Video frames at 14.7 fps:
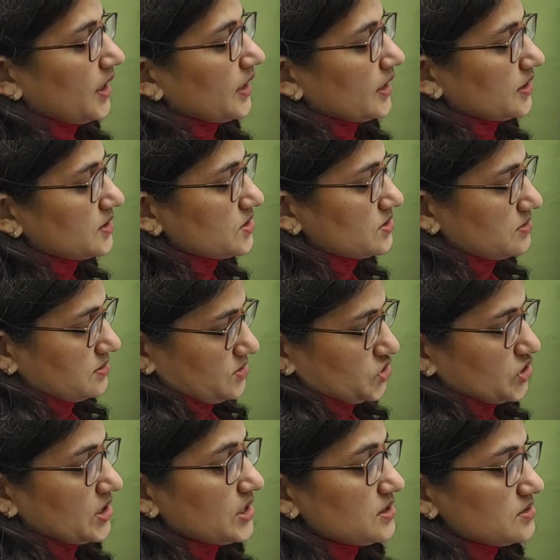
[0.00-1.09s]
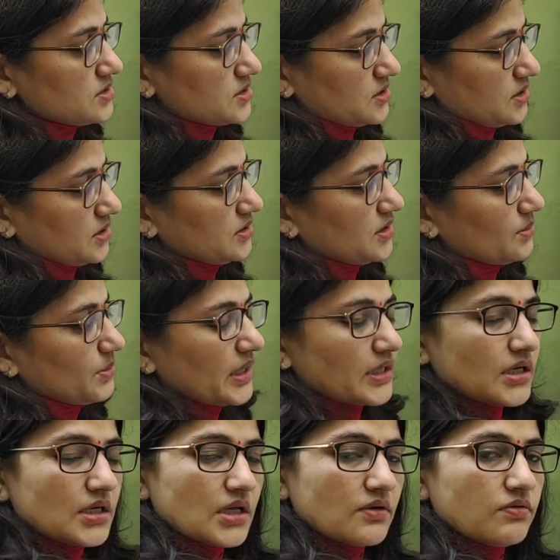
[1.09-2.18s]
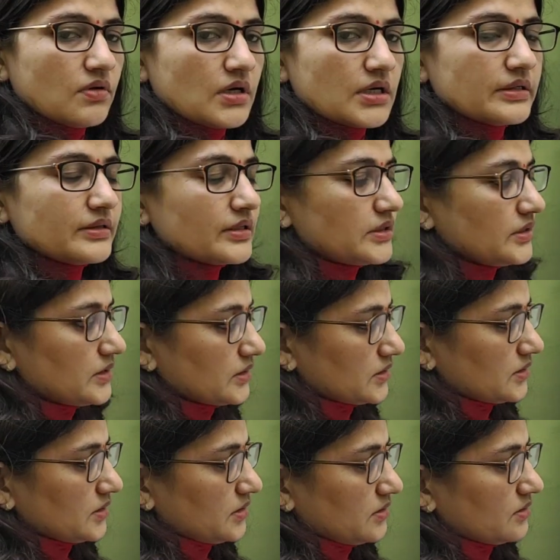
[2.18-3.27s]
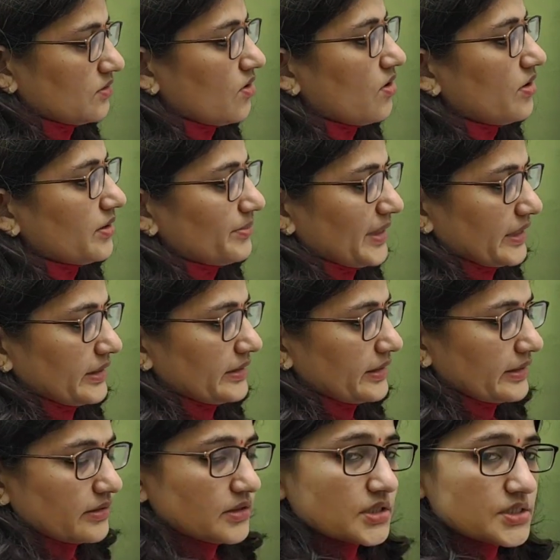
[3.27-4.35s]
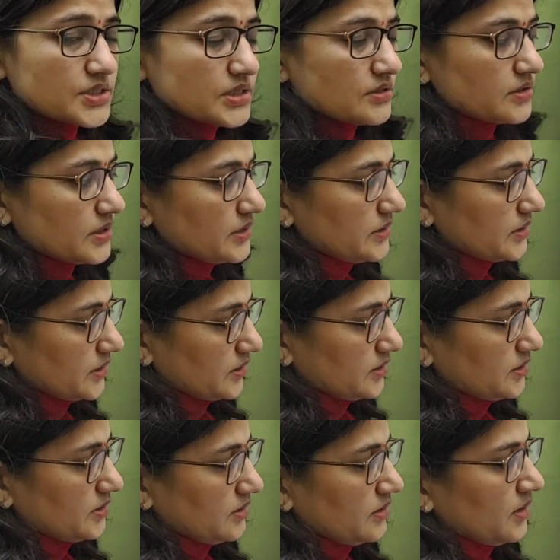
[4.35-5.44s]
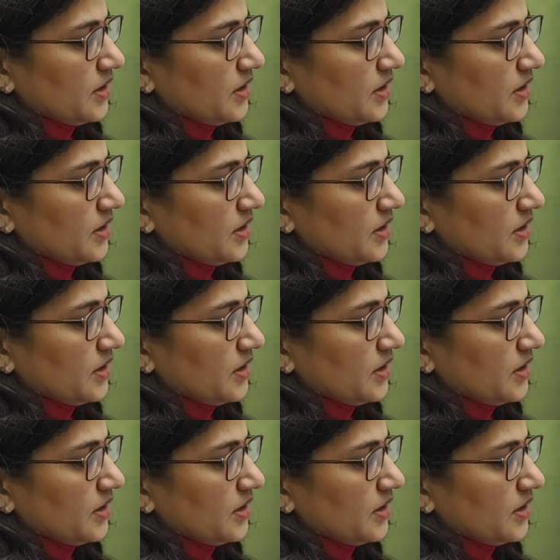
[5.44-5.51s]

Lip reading: is changed in the magnetic field in the inductor or magnetic energy in the inductor.